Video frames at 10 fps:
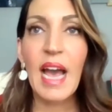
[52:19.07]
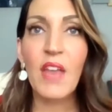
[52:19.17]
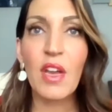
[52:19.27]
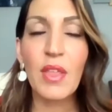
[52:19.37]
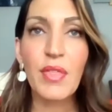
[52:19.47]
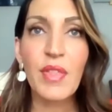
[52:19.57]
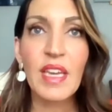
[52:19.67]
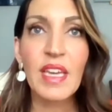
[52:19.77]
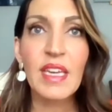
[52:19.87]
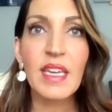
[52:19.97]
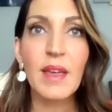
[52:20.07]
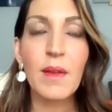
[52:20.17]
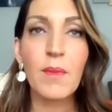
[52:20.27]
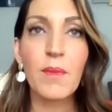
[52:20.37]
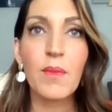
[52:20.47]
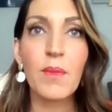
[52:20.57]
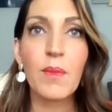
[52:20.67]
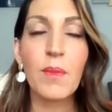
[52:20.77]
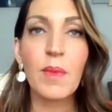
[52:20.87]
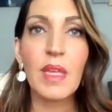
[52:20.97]
And I think
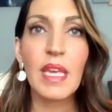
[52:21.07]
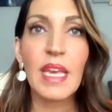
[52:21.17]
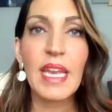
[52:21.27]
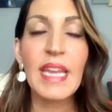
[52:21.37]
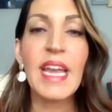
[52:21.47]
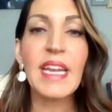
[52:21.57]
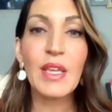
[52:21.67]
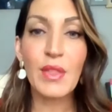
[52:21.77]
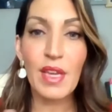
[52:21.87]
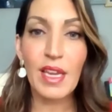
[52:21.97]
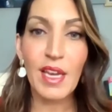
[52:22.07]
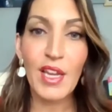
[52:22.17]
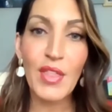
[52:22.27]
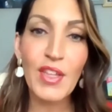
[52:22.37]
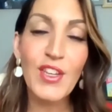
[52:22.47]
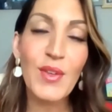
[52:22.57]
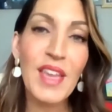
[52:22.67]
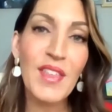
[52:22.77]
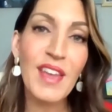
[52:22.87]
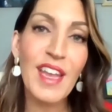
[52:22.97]
in anything, and I think you
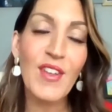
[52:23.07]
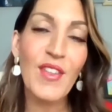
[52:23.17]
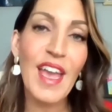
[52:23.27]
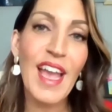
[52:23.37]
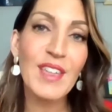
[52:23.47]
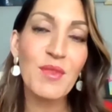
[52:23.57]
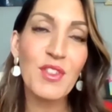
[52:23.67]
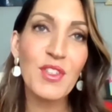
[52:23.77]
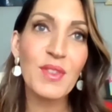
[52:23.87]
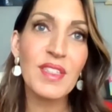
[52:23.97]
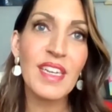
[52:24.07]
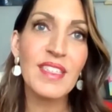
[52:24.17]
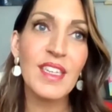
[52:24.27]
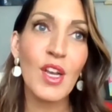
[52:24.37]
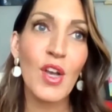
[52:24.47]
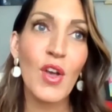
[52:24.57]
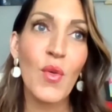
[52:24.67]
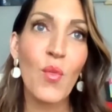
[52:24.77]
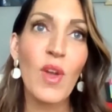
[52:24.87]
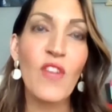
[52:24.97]
hit the nail on the head when you said,
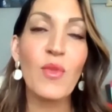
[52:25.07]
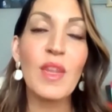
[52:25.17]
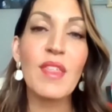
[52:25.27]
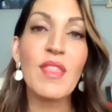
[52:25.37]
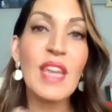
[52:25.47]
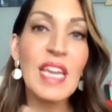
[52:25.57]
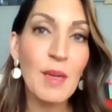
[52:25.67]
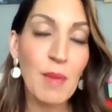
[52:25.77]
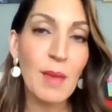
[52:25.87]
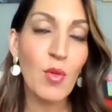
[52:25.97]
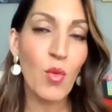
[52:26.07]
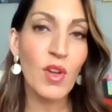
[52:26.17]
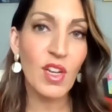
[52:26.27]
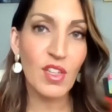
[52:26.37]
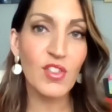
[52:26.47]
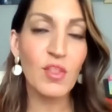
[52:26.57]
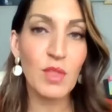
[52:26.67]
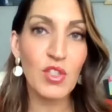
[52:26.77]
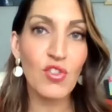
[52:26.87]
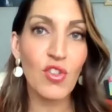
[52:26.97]
if we think people want us to
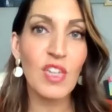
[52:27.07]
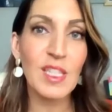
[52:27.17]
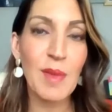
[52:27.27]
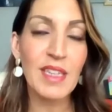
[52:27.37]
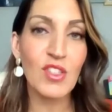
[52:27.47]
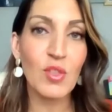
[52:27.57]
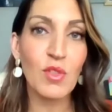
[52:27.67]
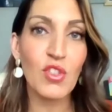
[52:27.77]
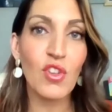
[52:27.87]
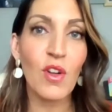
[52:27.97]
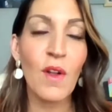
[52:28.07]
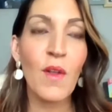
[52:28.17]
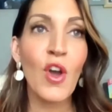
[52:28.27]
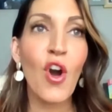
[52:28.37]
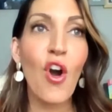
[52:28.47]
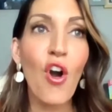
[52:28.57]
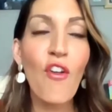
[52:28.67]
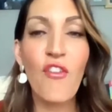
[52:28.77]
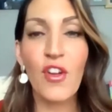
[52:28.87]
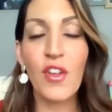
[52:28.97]
be strong and expect us to be strong,
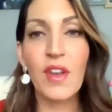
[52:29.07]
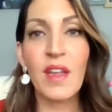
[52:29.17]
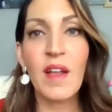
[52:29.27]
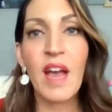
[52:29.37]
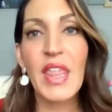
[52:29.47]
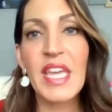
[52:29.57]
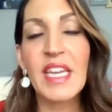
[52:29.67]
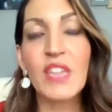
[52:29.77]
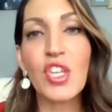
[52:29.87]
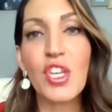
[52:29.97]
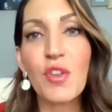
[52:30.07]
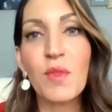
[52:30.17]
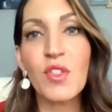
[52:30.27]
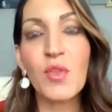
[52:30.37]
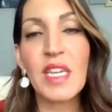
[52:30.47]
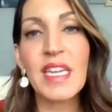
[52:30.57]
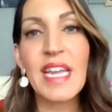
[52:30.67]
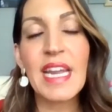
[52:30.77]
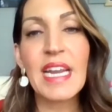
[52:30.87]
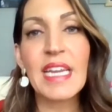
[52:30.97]
often I think as humans, we
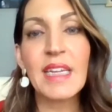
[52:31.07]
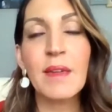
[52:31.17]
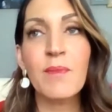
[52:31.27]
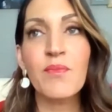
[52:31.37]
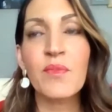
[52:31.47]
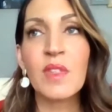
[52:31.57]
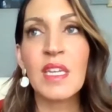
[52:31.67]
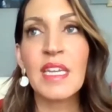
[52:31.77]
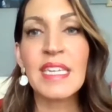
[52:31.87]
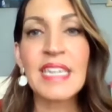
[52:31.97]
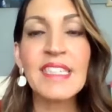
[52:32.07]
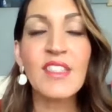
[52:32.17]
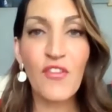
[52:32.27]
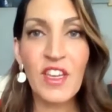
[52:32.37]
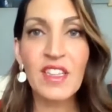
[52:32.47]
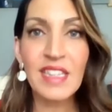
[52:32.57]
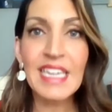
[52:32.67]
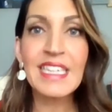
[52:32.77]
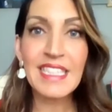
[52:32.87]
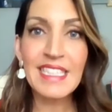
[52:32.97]
innately need to feel
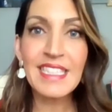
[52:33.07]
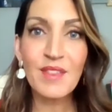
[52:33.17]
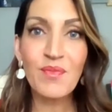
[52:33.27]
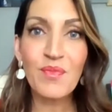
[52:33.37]
needed.